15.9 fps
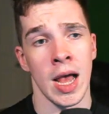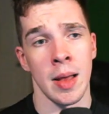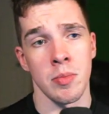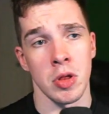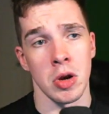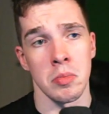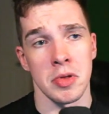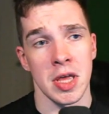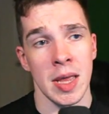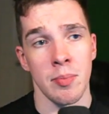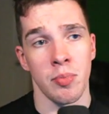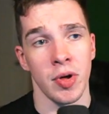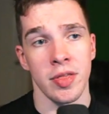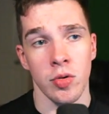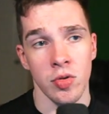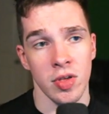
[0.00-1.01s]
you know,
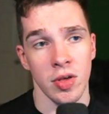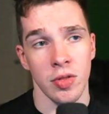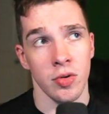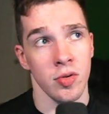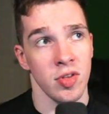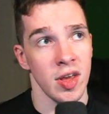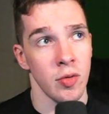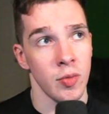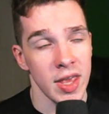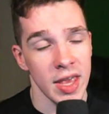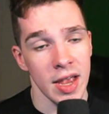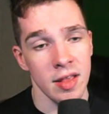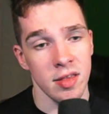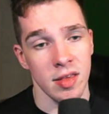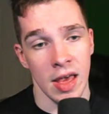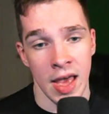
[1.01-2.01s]
gameplay Tuesday, Thursday,
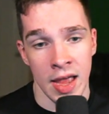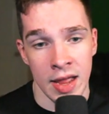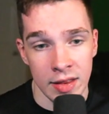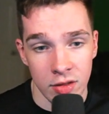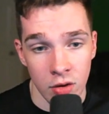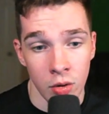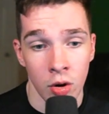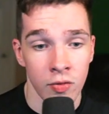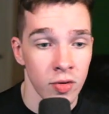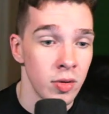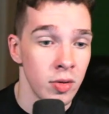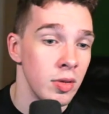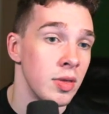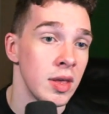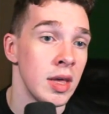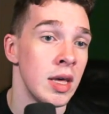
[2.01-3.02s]
weekends, and going over
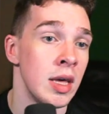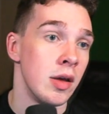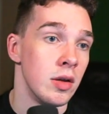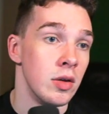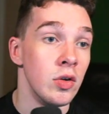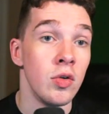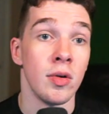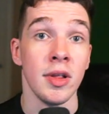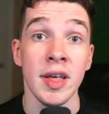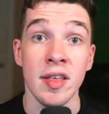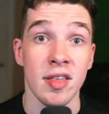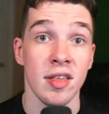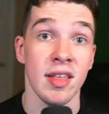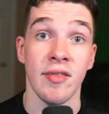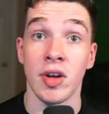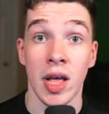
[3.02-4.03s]
the new
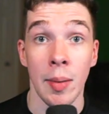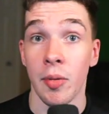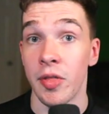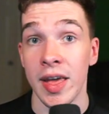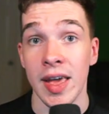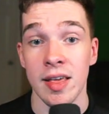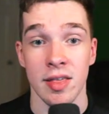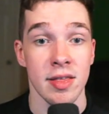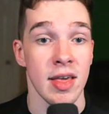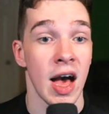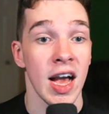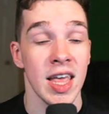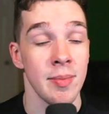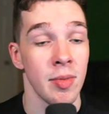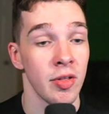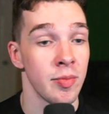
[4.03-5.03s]
releases every couple days and
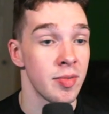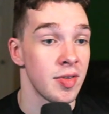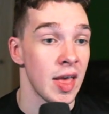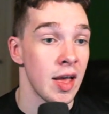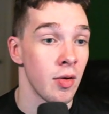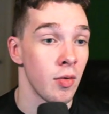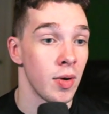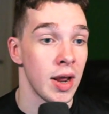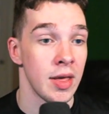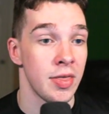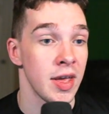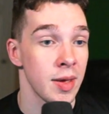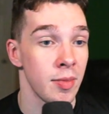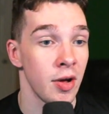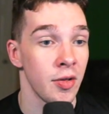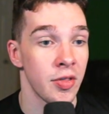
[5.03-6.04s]
talking about them, saying what I think
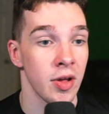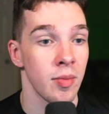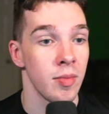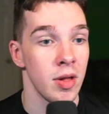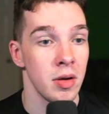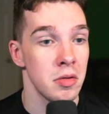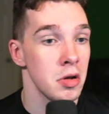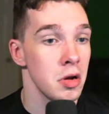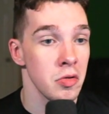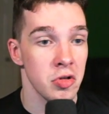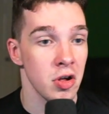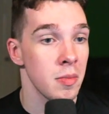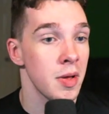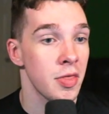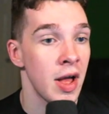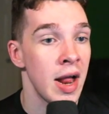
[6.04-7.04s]
about them, and, you know, sharing
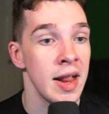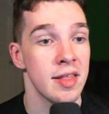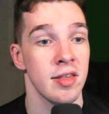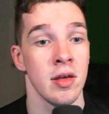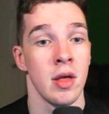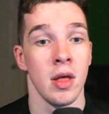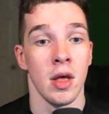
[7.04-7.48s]
my thoughts.